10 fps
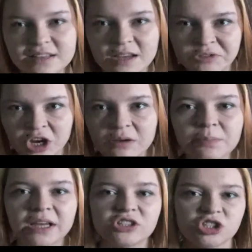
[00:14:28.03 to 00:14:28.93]
It's taped
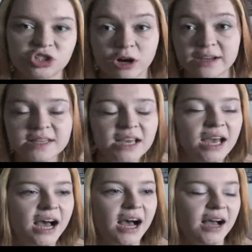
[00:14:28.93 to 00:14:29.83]
shut, but she tries.
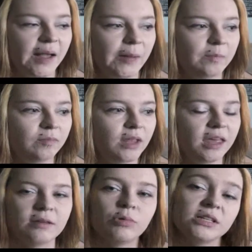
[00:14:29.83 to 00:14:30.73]
And
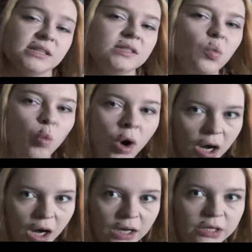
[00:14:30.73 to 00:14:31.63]
then when it doesn't
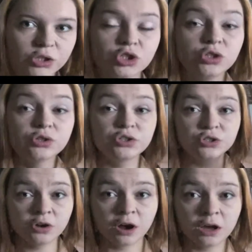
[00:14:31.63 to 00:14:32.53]
work, she'll
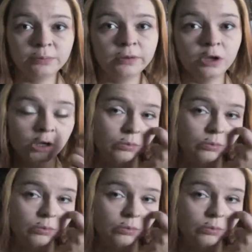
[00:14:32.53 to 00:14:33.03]
stop,